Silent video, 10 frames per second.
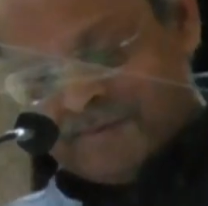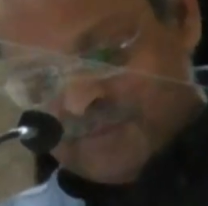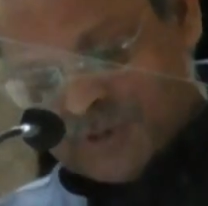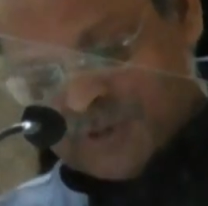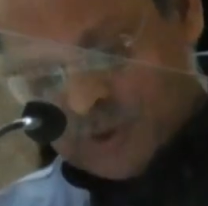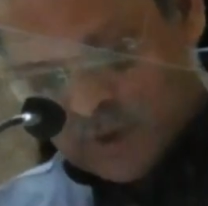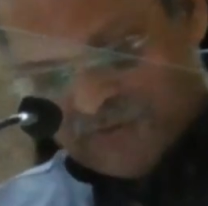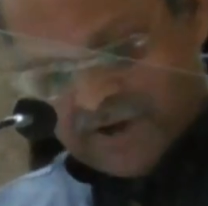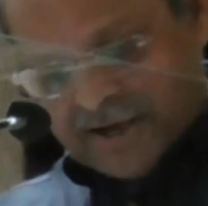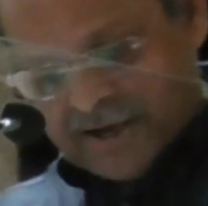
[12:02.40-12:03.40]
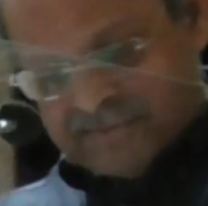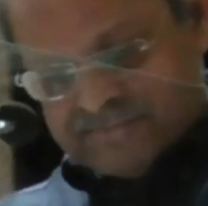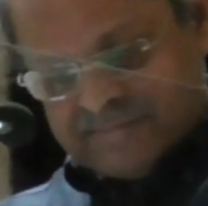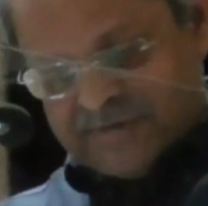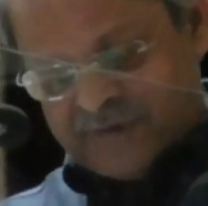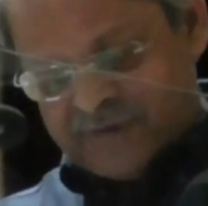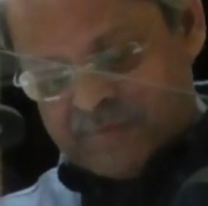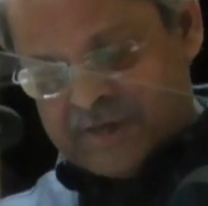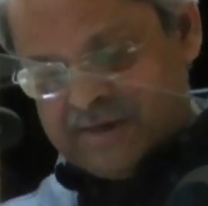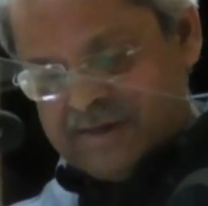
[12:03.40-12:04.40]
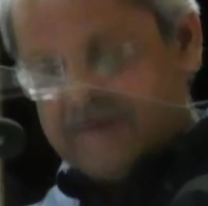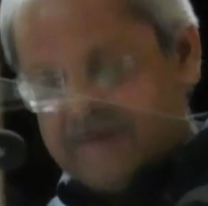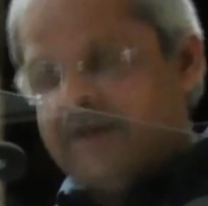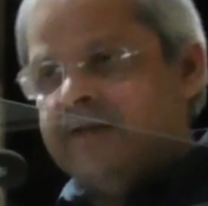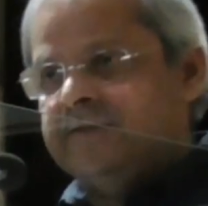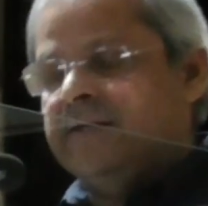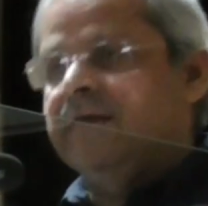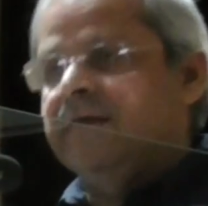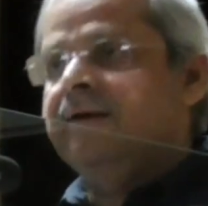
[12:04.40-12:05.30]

told, if I may, can say that.